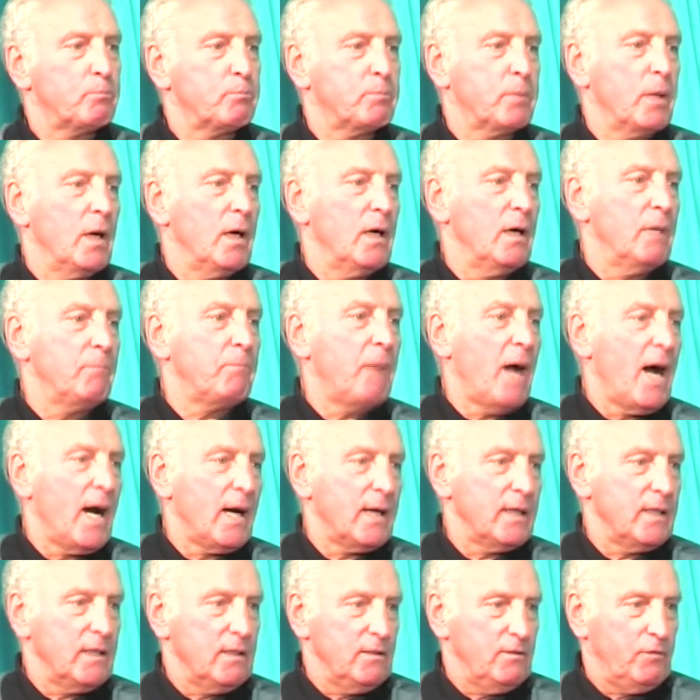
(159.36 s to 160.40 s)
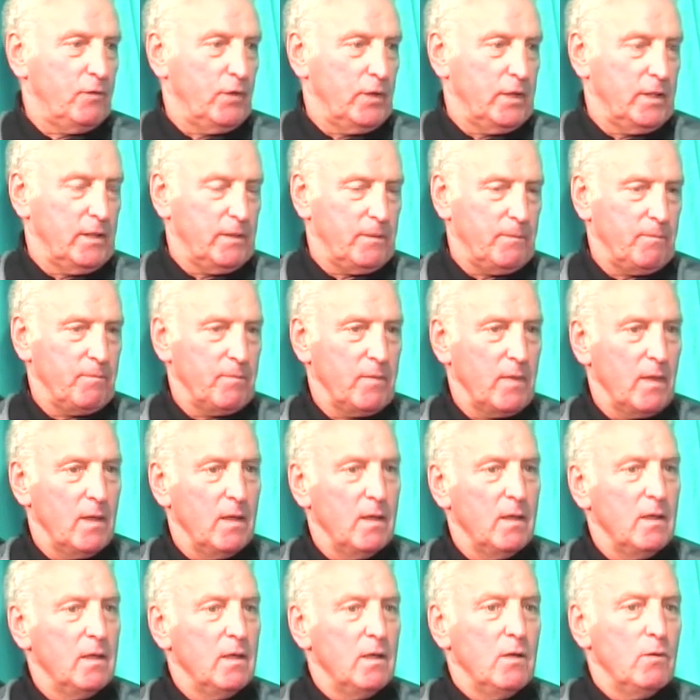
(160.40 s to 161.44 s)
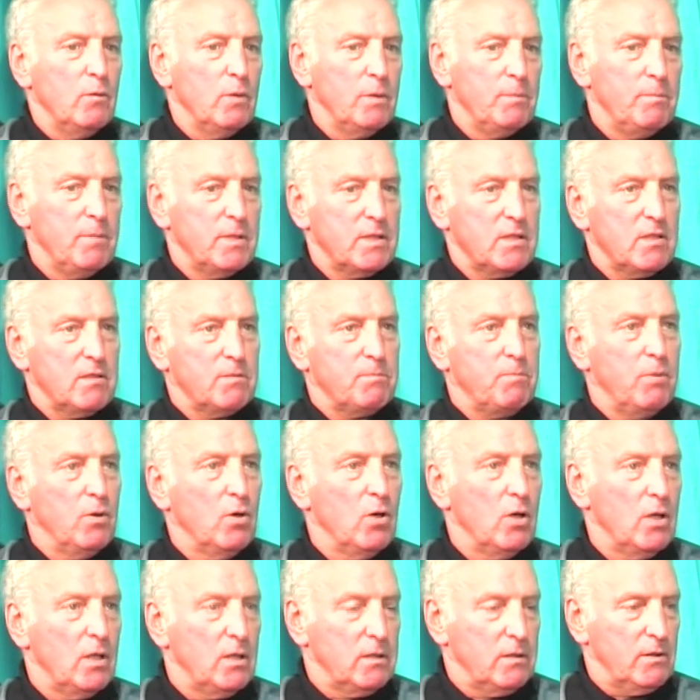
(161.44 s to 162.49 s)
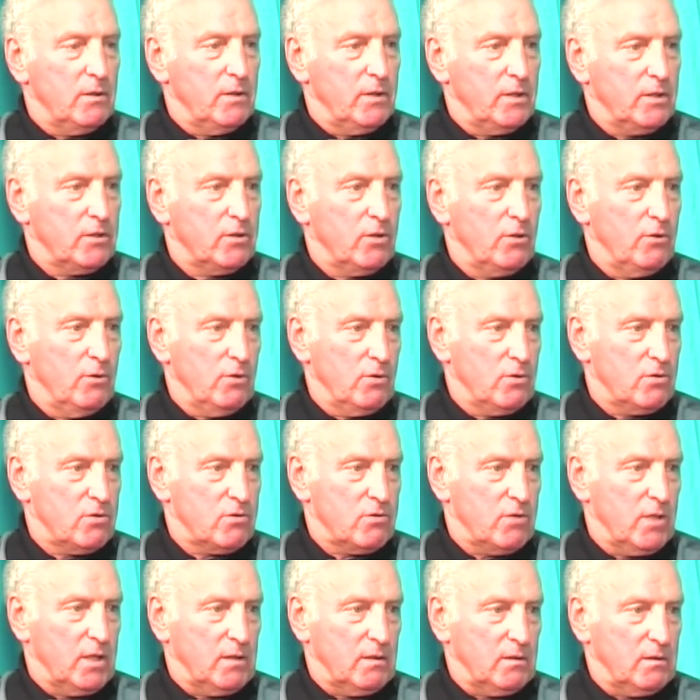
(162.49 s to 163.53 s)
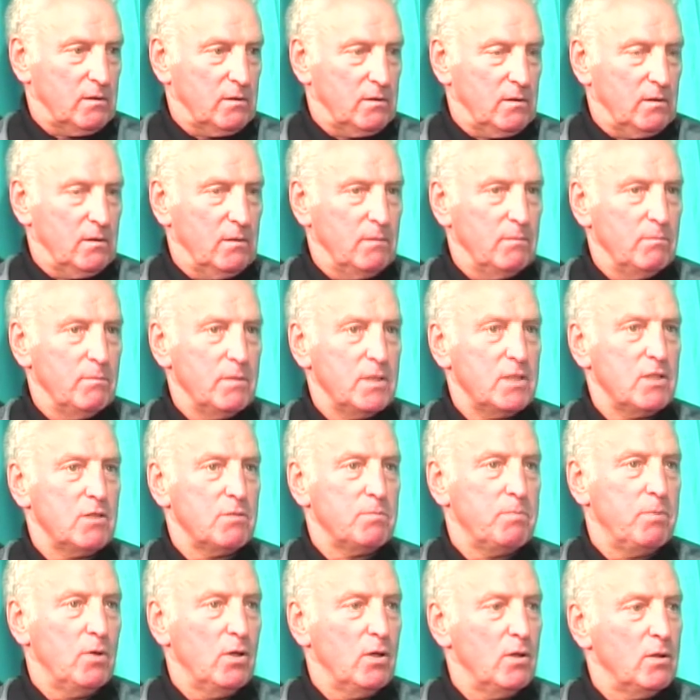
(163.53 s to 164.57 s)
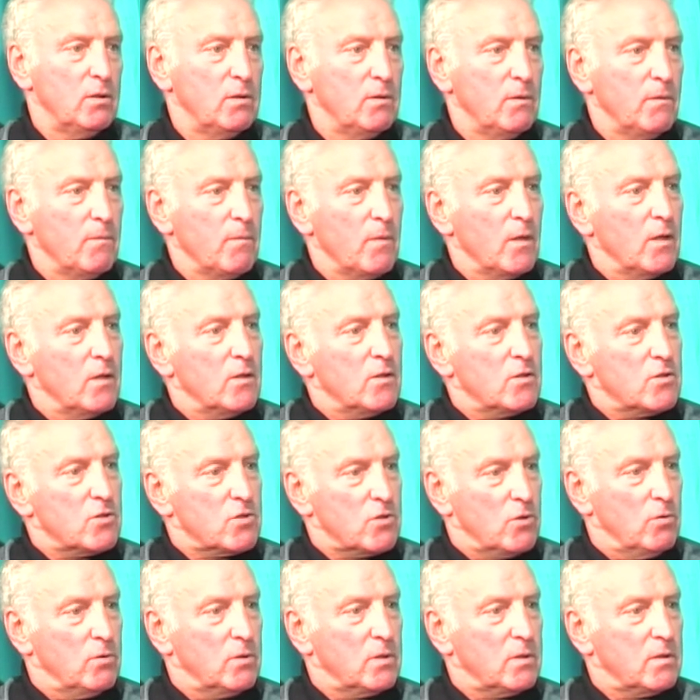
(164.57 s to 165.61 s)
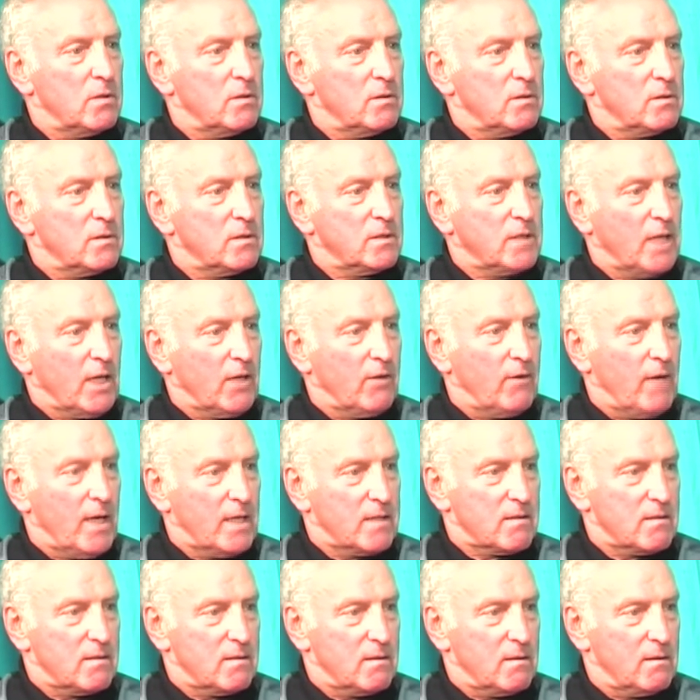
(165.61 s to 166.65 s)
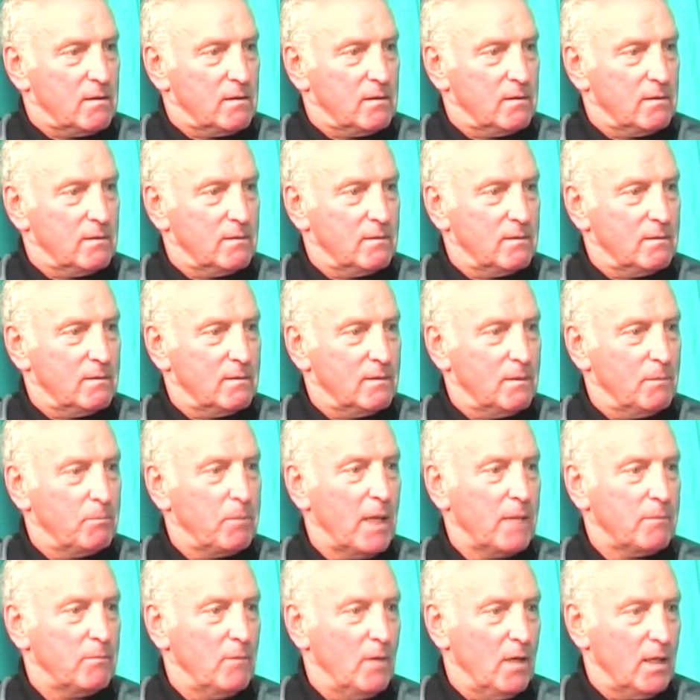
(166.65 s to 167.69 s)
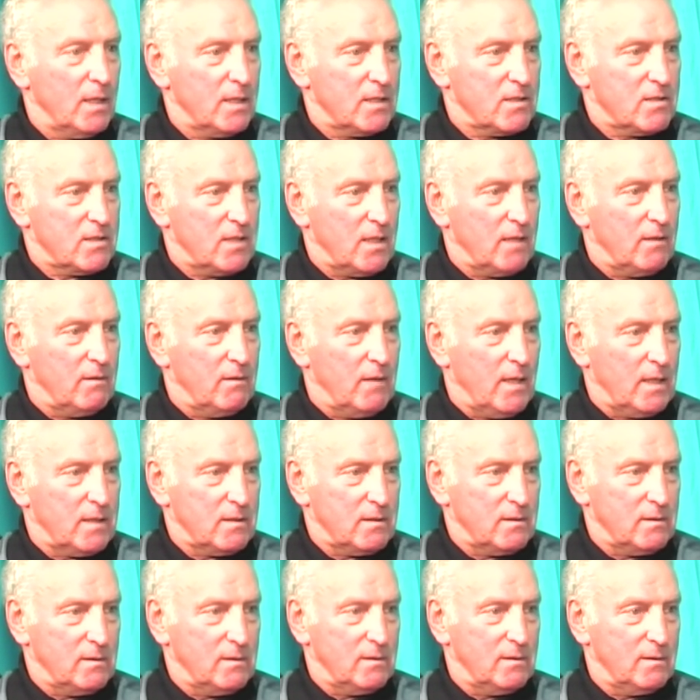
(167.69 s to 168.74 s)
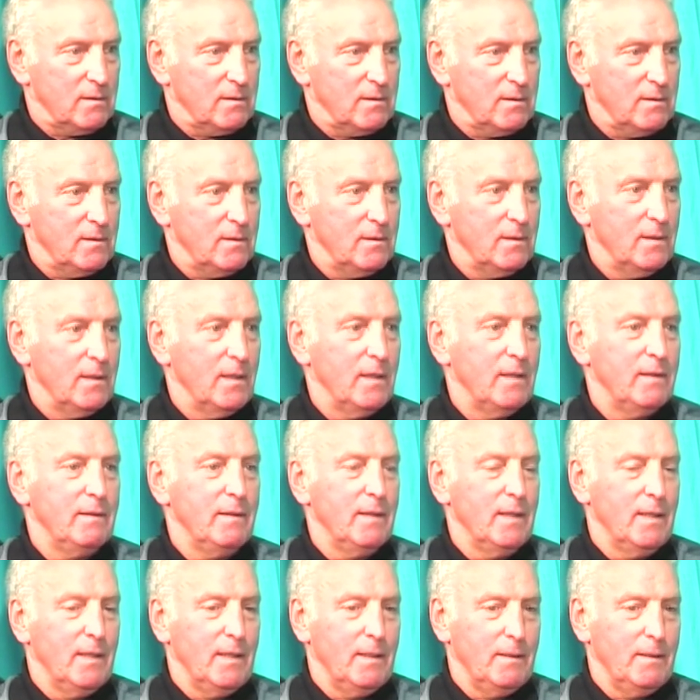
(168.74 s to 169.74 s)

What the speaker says: pocket on them for you. With Mrs. Ball out of Tyrone Street, Mrs. Ball sold cigarettes, the black market cigarettes. And